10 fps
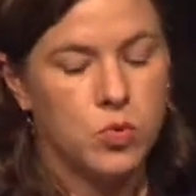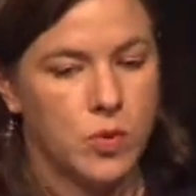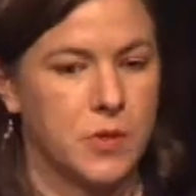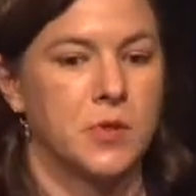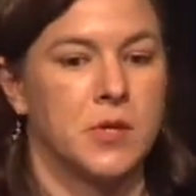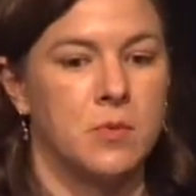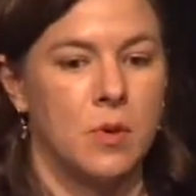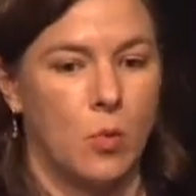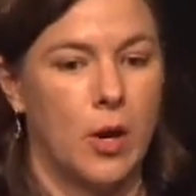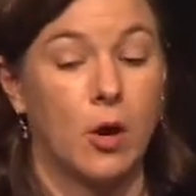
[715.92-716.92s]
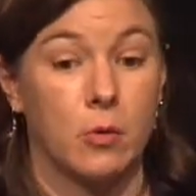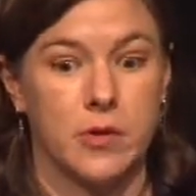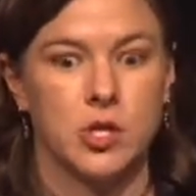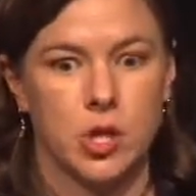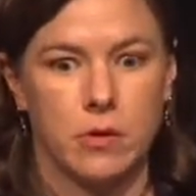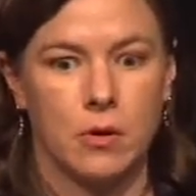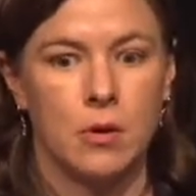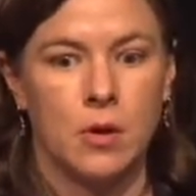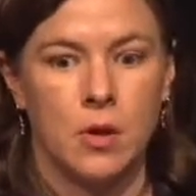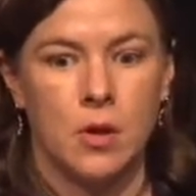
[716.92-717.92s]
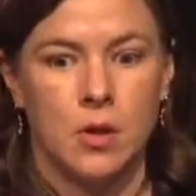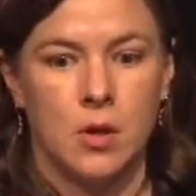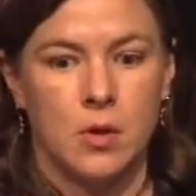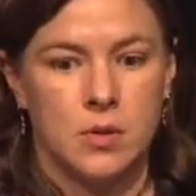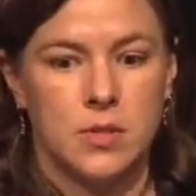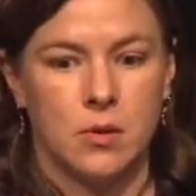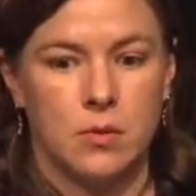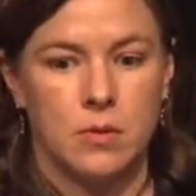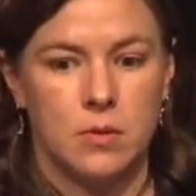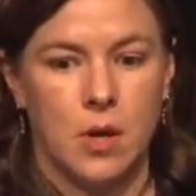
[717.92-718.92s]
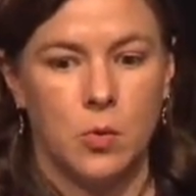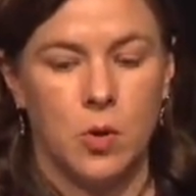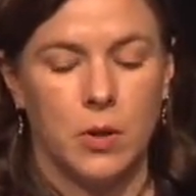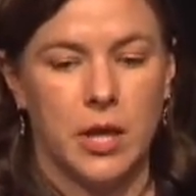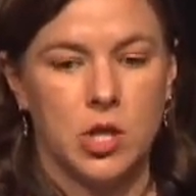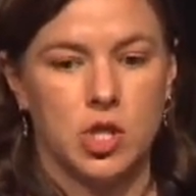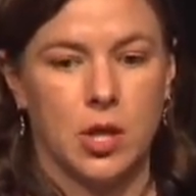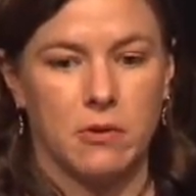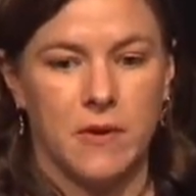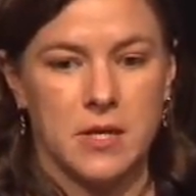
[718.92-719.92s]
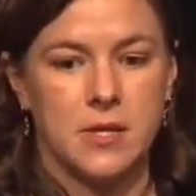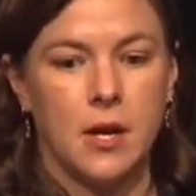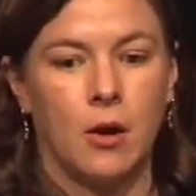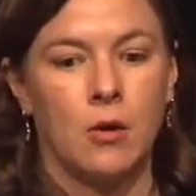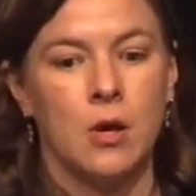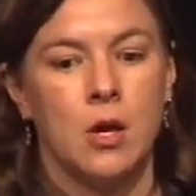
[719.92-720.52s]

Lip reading: triglyceride and weight are with each other. So no linking genetic effects there.